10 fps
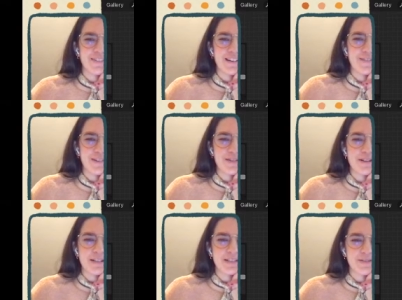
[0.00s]
Whatever you
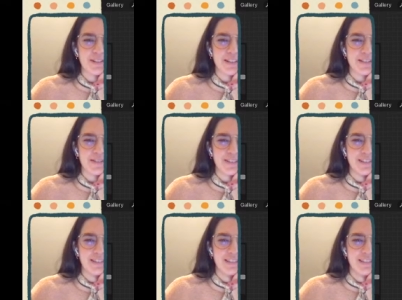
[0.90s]
guys feel like
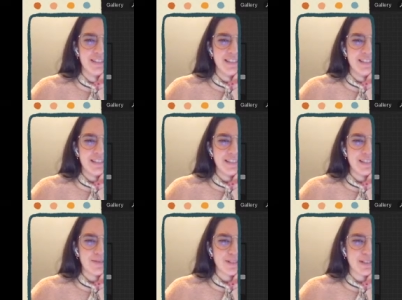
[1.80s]
doing
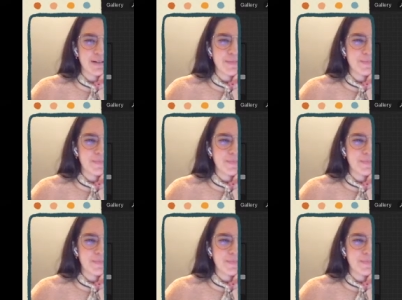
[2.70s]
is what's up.